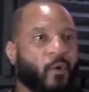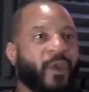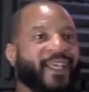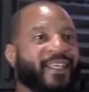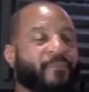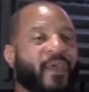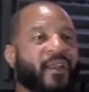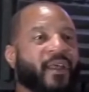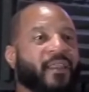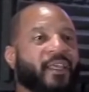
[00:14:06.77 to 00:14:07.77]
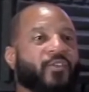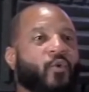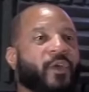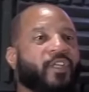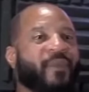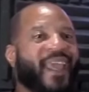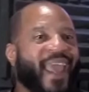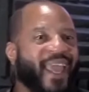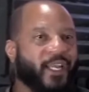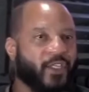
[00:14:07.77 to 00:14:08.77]
We accept that nothing is going to be
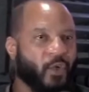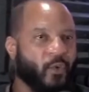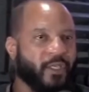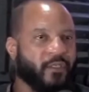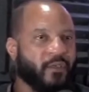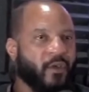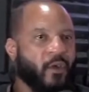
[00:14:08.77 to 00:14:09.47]
handed to us.